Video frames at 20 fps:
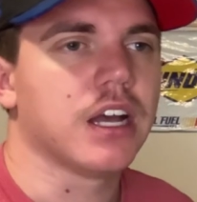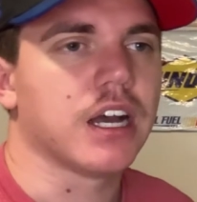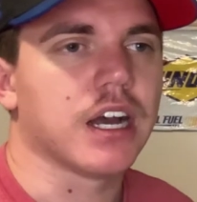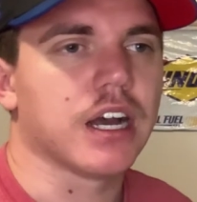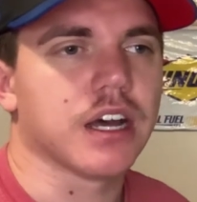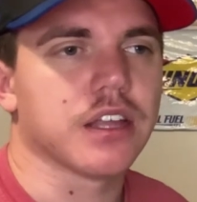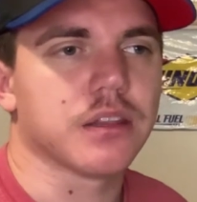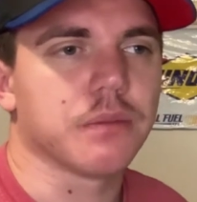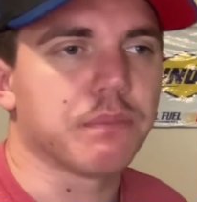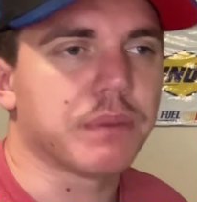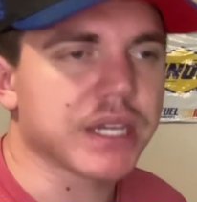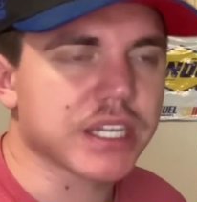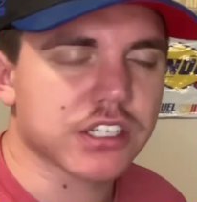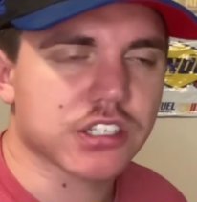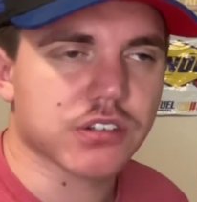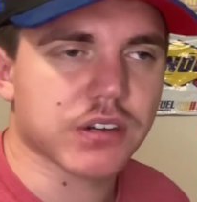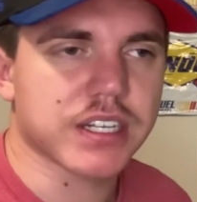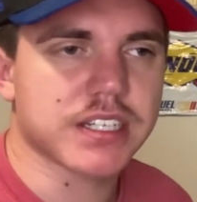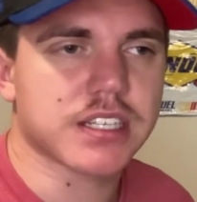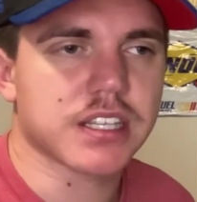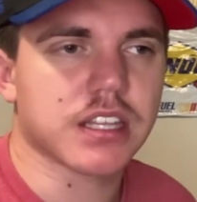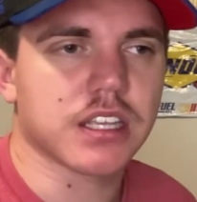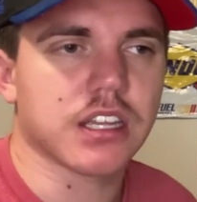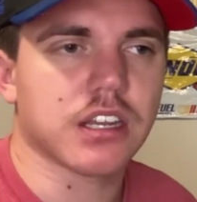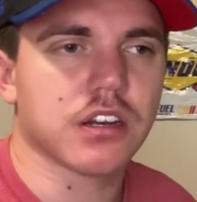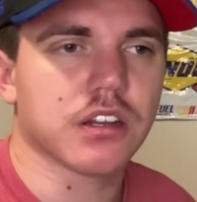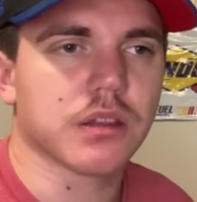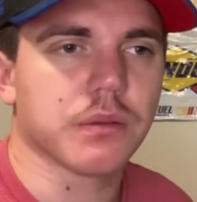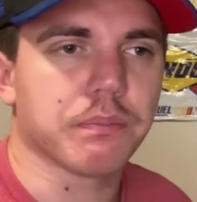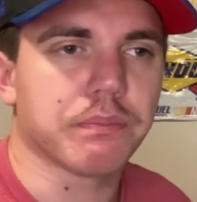The biggest race of the
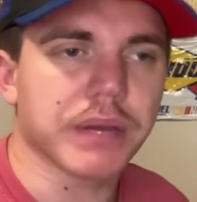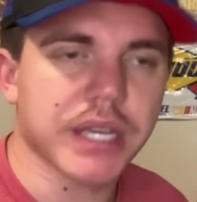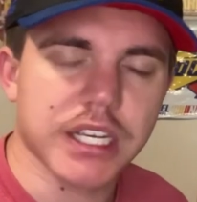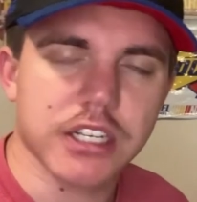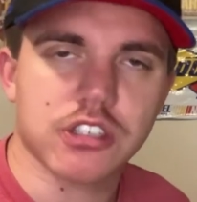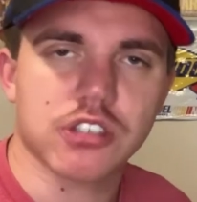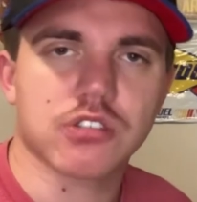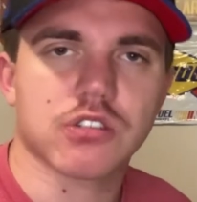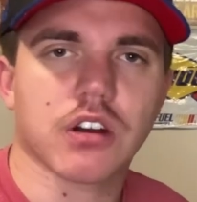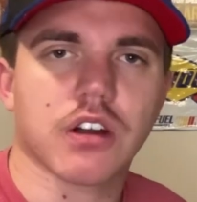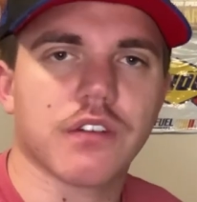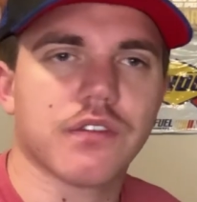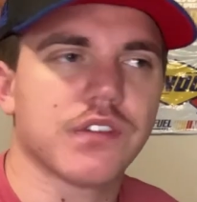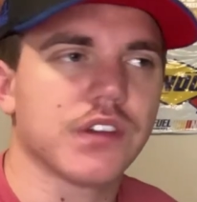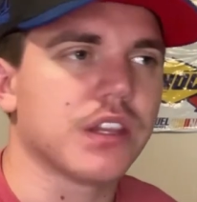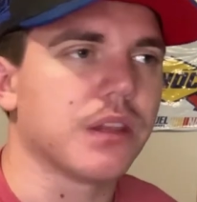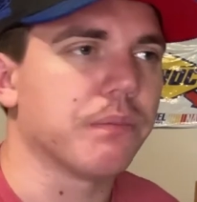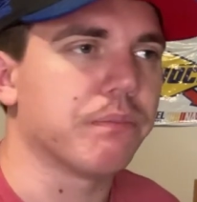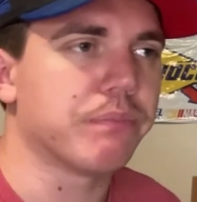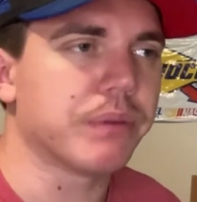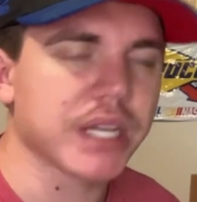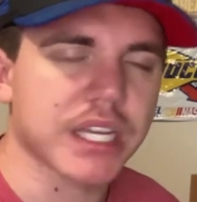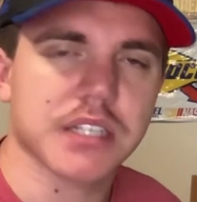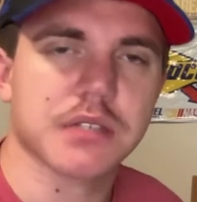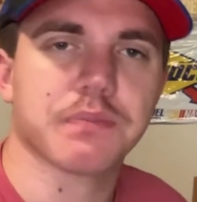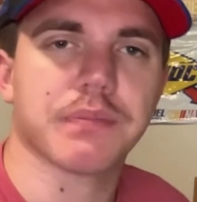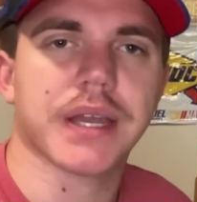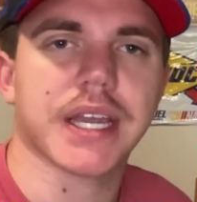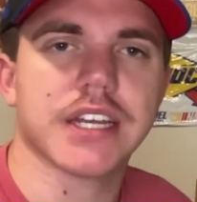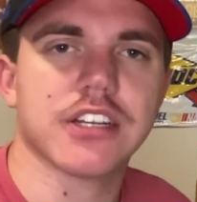year, the biggest trophy, the
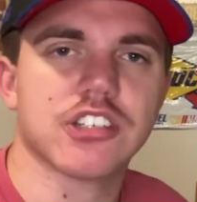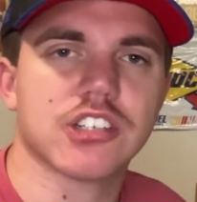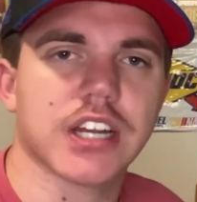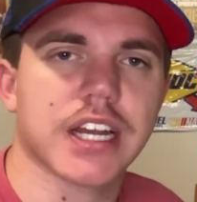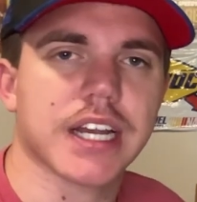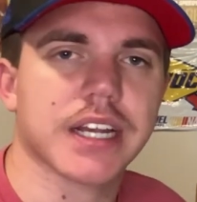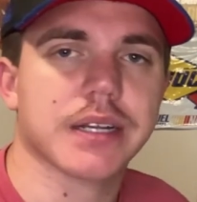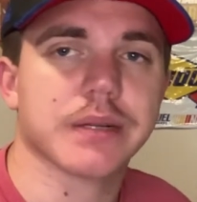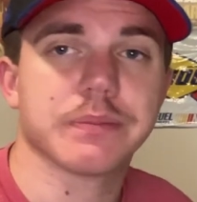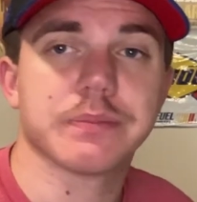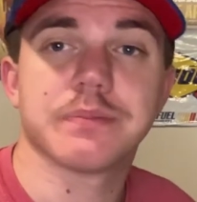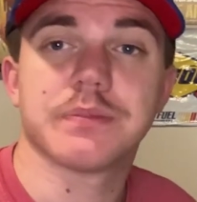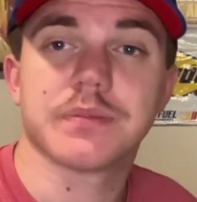biggest paycheck.